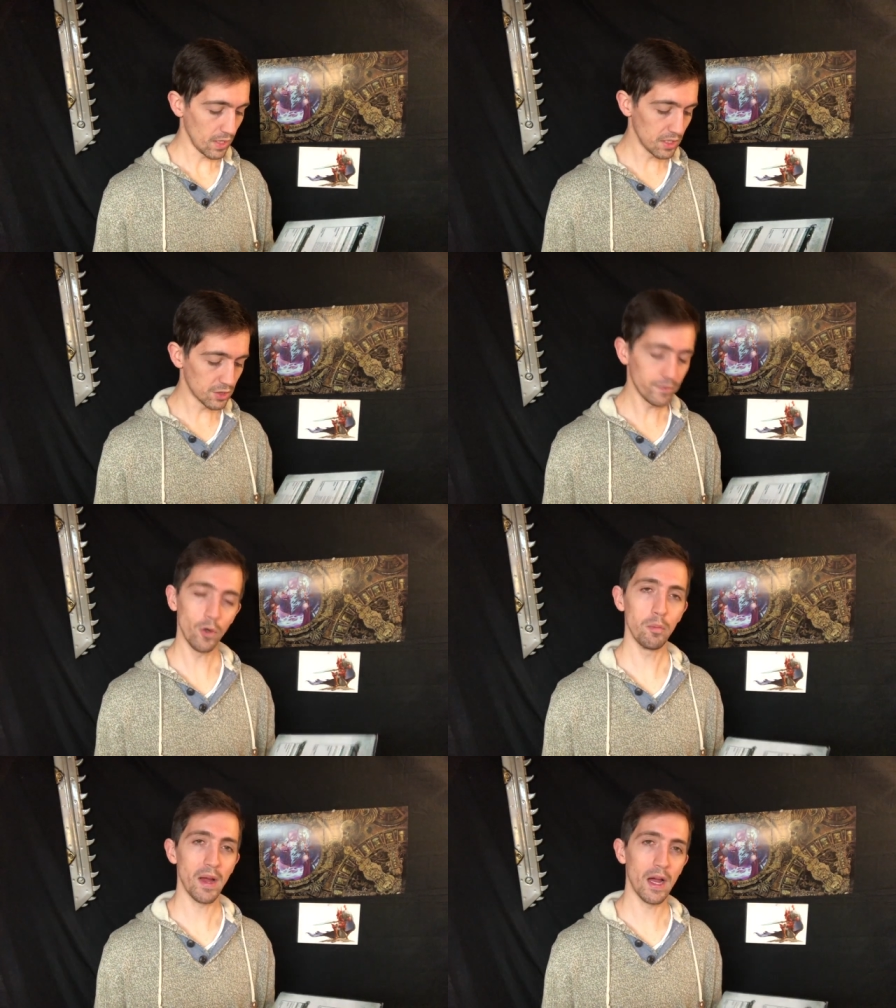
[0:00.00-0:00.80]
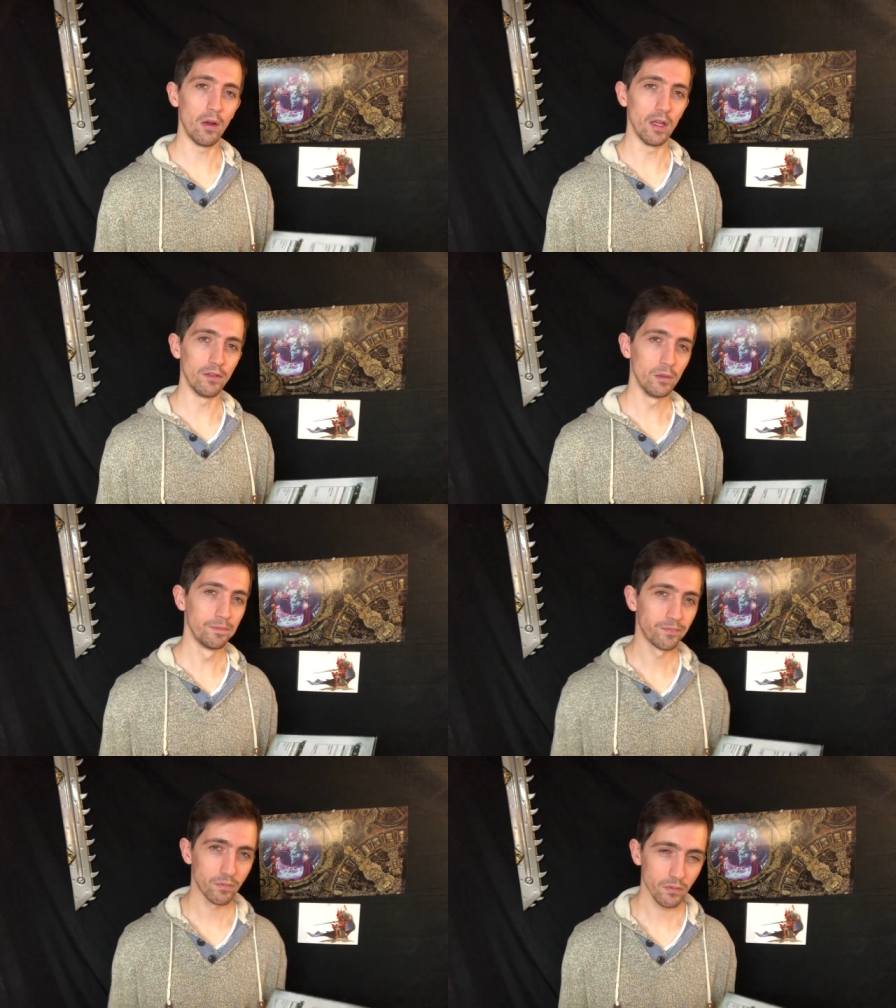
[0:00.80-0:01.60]
It is full power level,
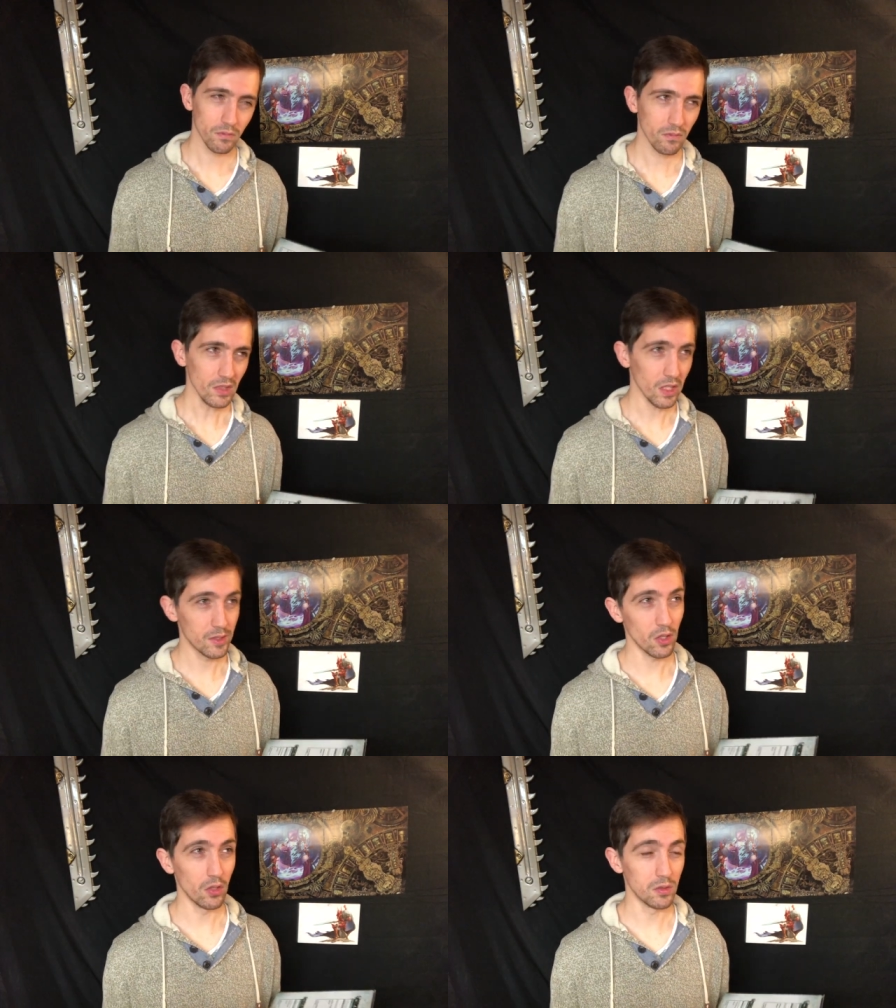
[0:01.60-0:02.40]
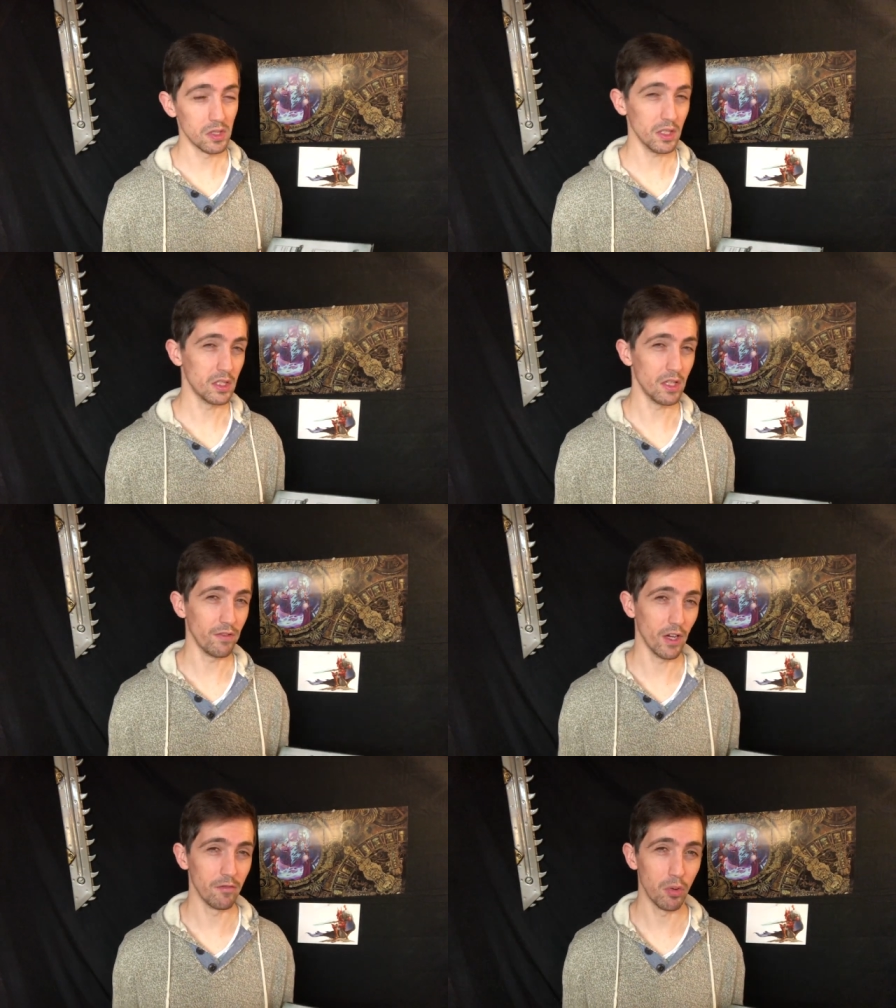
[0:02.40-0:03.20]
so
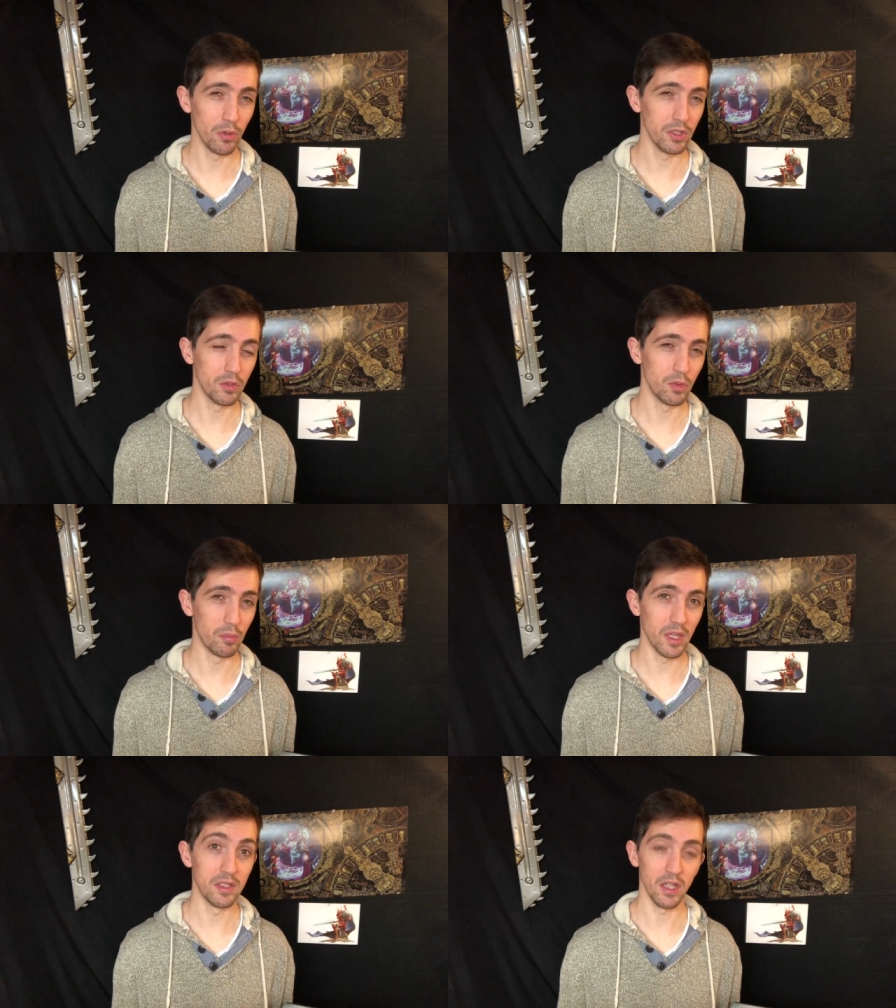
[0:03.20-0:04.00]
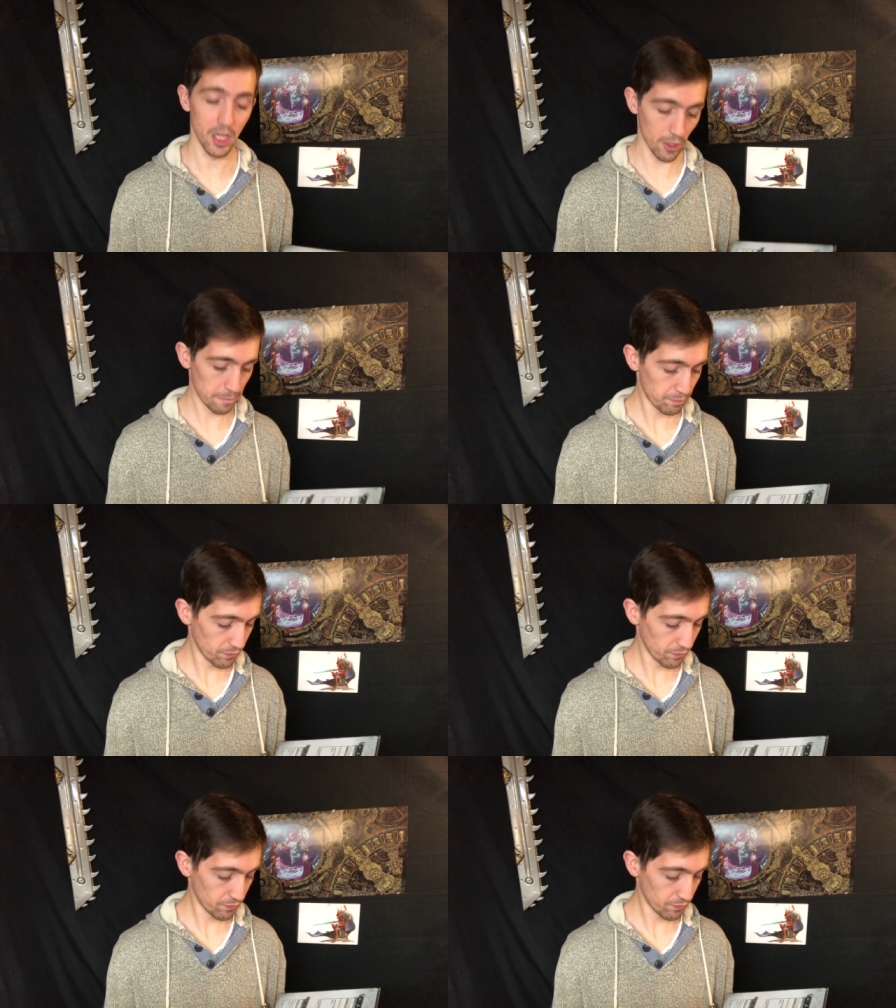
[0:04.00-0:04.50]
65 points with basic gear.